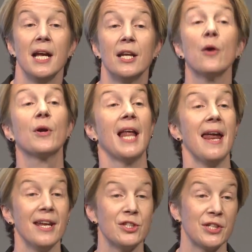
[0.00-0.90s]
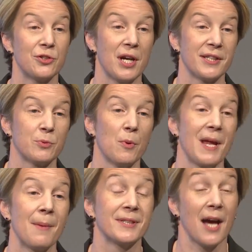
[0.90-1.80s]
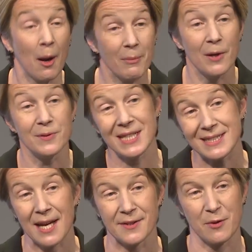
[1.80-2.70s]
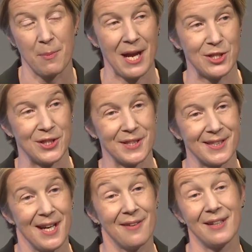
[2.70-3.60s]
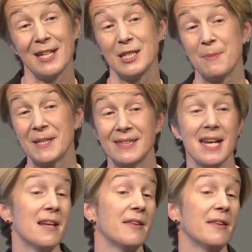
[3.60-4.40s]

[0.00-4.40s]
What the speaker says: Local NHS trusts will be able to upload details of the patients that need to be seen,